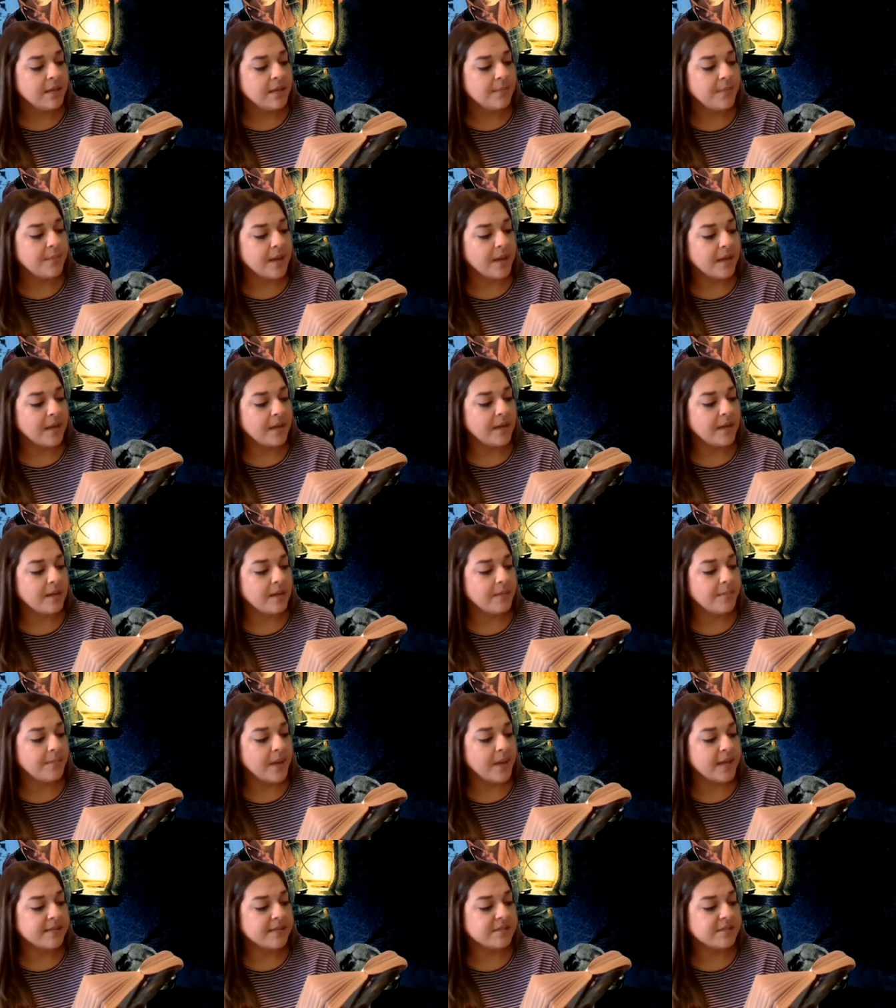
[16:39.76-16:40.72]

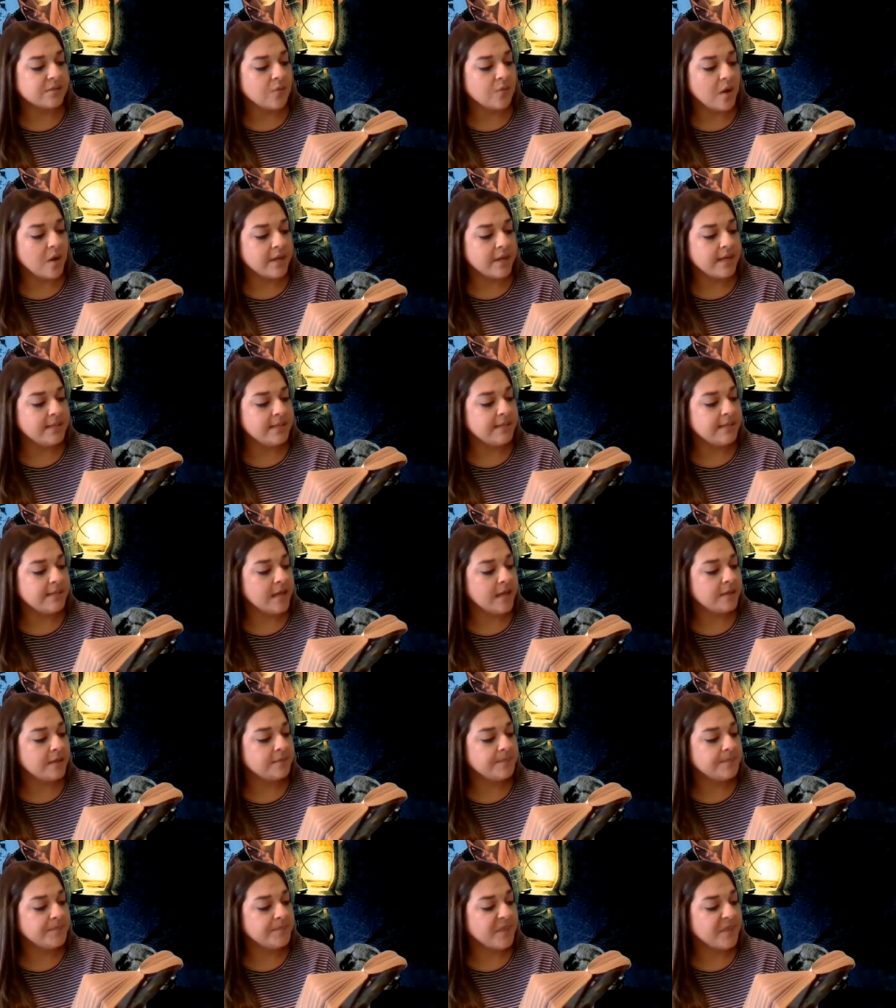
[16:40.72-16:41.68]
By squatting
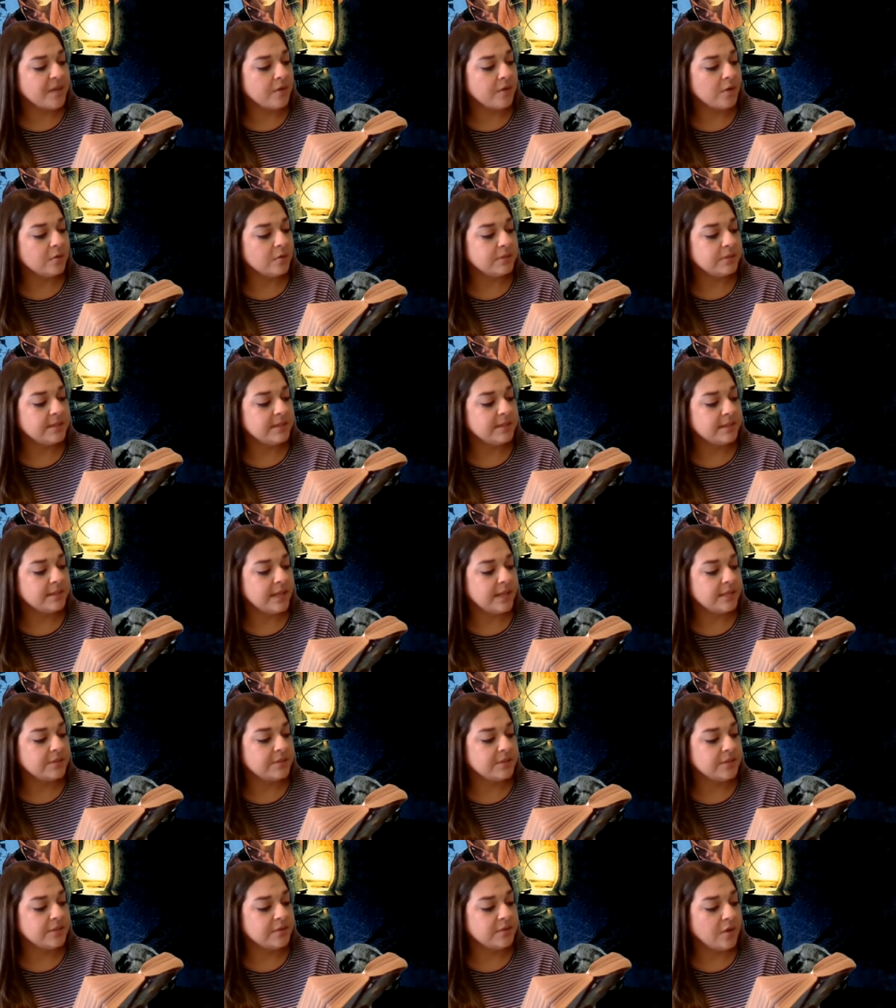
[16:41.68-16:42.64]
down and holding the
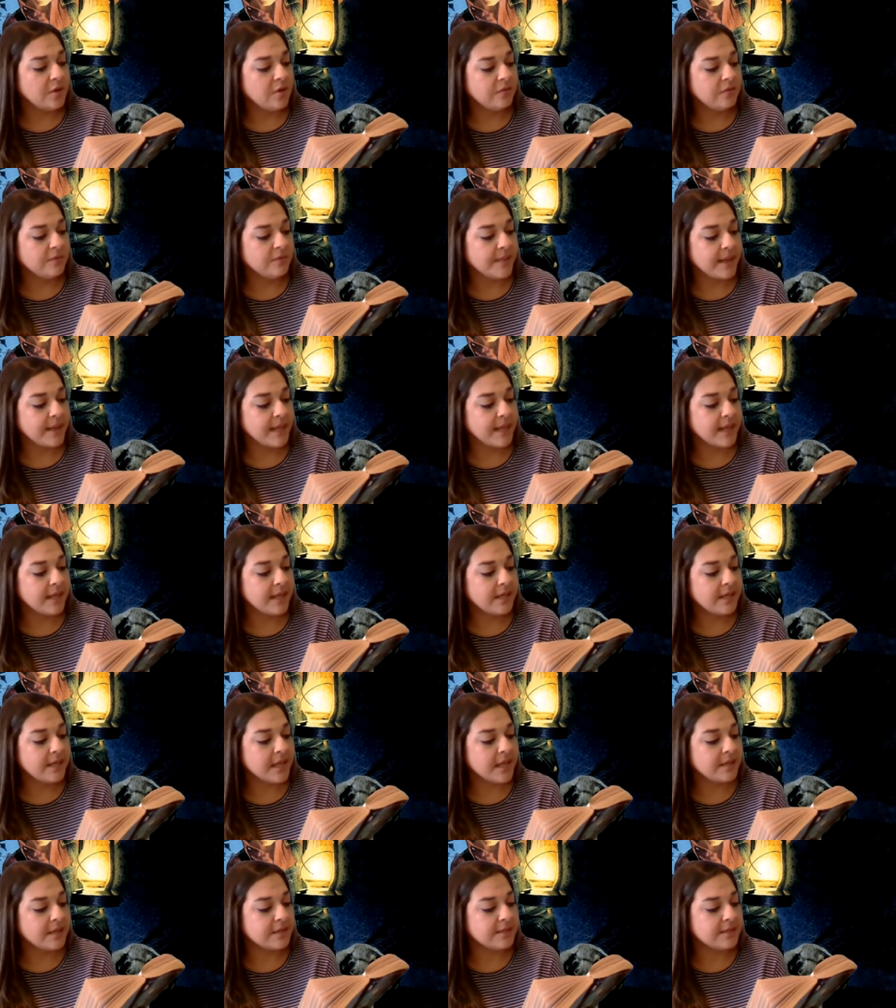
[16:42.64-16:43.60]
lantern over my head,
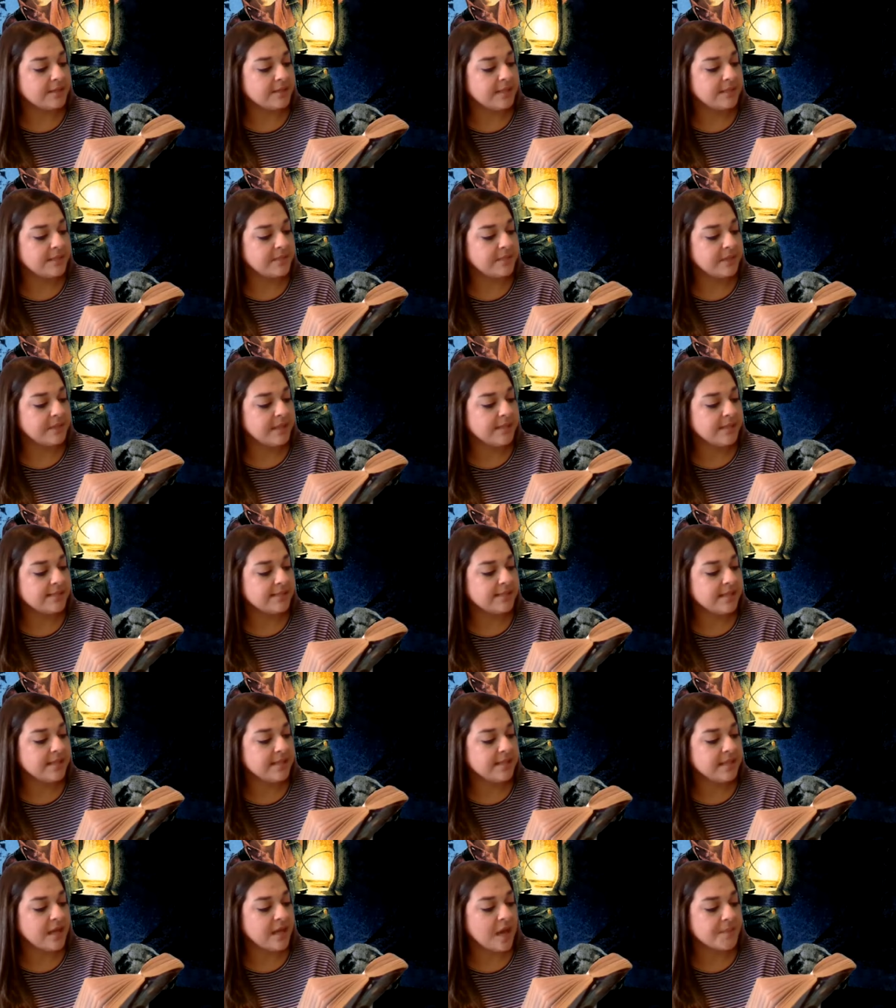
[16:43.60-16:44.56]
I could dimly
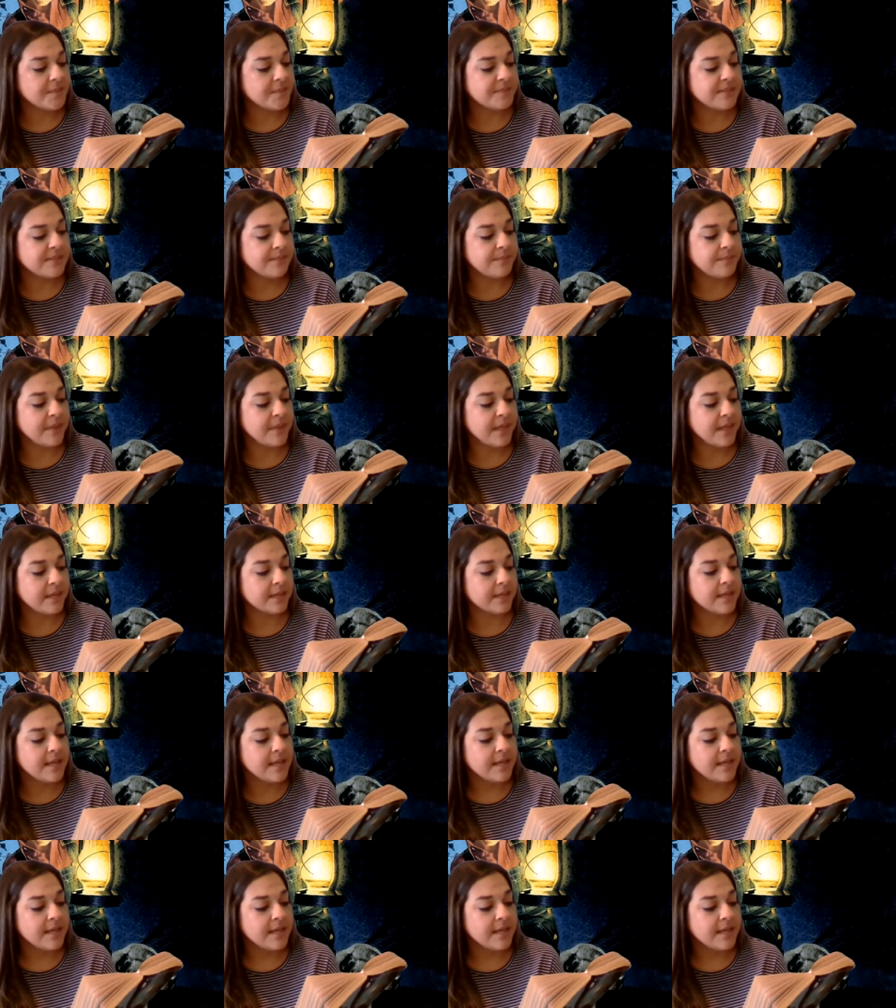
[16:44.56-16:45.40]
see the opposite bank.